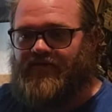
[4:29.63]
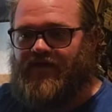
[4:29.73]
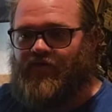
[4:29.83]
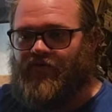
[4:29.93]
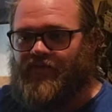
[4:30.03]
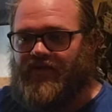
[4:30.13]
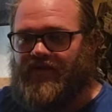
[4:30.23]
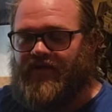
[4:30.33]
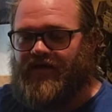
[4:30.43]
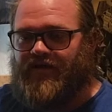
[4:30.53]
it would
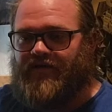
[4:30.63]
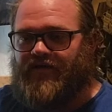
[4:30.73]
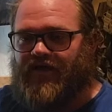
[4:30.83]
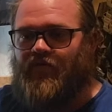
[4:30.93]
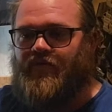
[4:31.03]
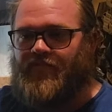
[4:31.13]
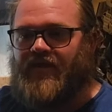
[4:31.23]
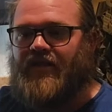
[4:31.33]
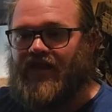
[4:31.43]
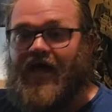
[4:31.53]

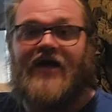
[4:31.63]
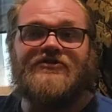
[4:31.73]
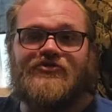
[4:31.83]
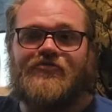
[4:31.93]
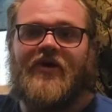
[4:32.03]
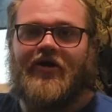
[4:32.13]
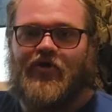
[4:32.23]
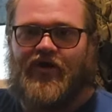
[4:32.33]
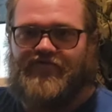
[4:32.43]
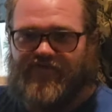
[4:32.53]
mean a lot to my
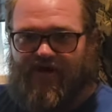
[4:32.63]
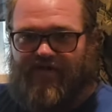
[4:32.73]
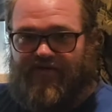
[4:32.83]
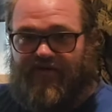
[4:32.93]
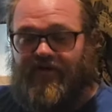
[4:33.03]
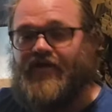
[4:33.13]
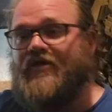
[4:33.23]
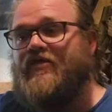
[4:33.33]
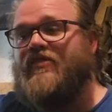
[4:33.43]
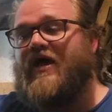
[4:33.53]
grandfather
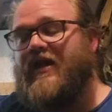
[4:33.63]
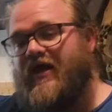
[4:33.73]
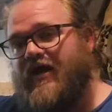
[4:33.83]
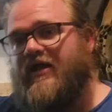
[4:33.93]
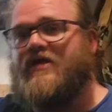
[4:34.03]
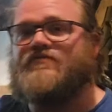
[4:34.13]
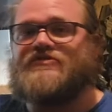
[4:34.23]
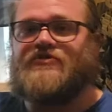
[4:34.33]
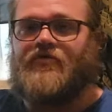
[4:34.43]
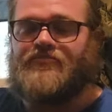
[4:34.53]
that I gave it
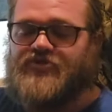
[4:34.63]
to him.